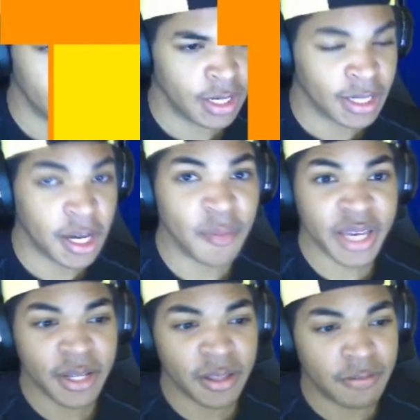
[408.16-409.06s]
Coming into
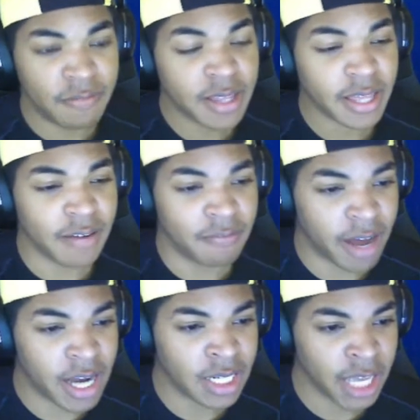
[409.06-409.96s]
the fifth and
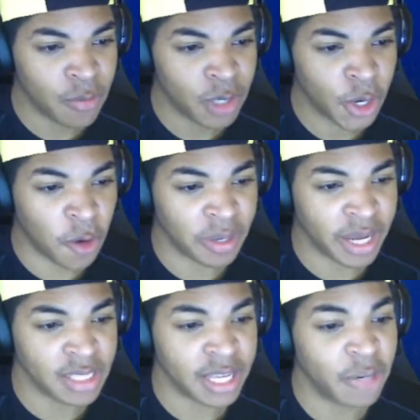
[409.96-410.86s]
final game, we go up
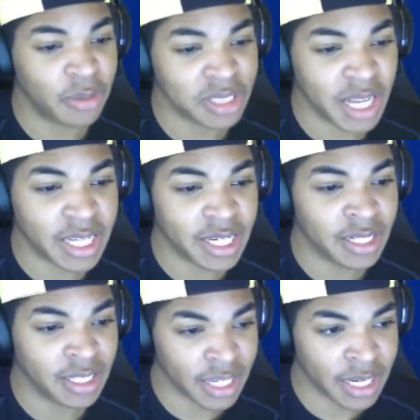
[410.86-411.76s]
against a Cresselia
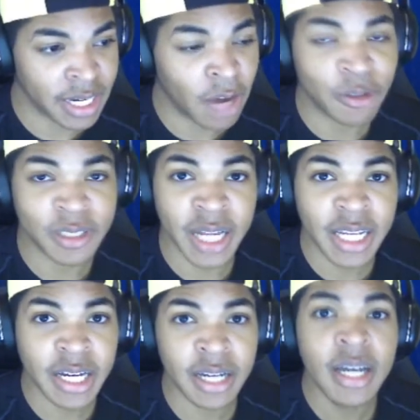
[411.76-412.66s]
lead. Now,
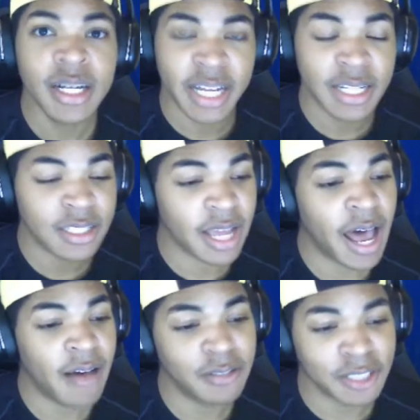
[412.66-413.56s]
Cresselia tends to
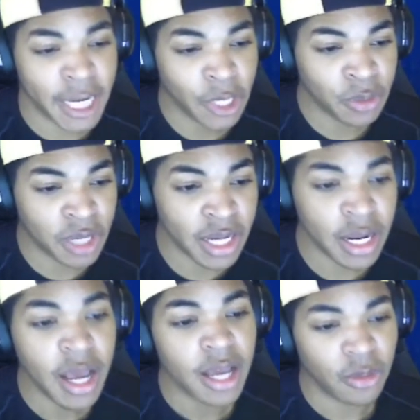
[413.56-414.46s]
have Psycho Cut,
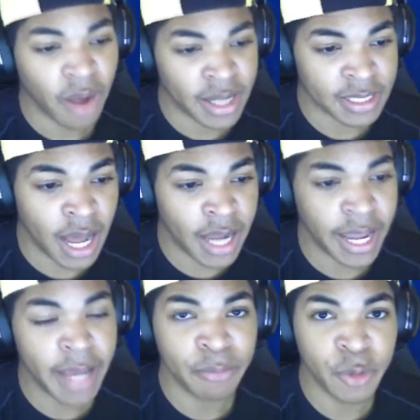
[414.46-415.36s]
Grass Knot,
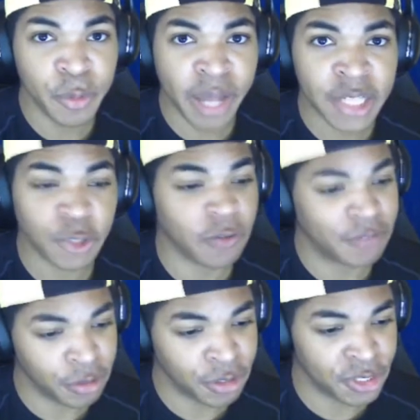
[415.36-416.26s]
and Moonblast or
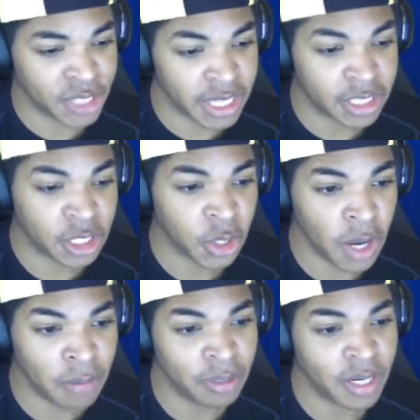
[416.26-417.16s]
Future Sight. So I'm
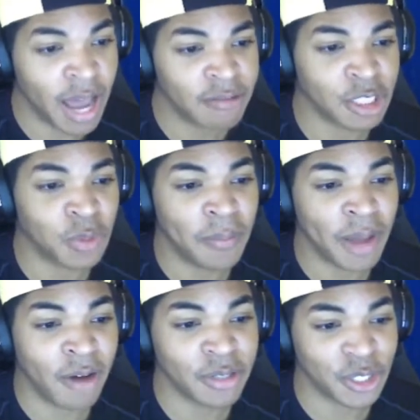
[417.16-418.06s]
going to have to swap
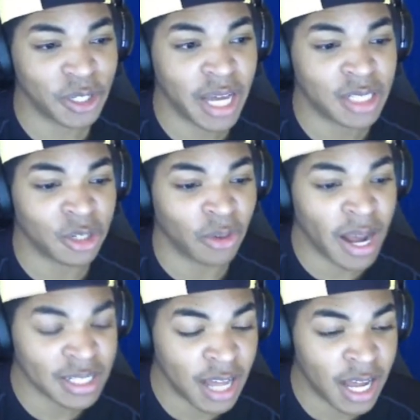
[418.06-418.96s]
out to catch the Grass
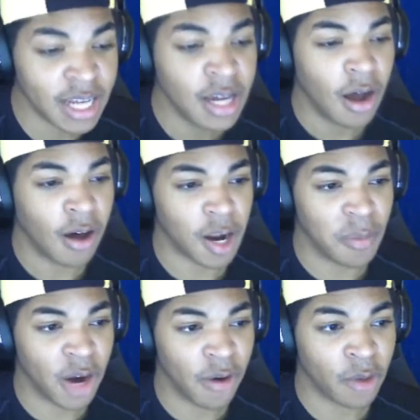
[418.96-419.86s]
Knot on our
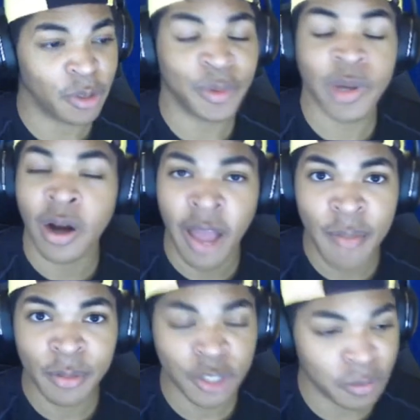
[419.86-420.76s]
Marowak, which we are able
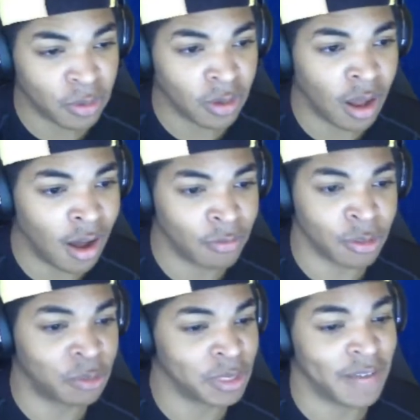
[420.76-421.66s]
to pull off, which
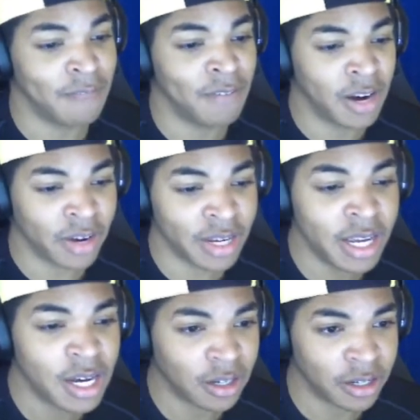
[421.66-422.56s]
was a very
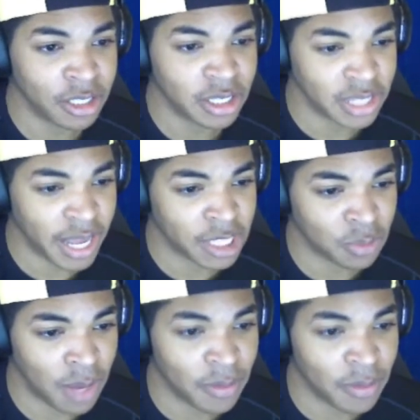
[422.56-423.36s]
clutch sack swap.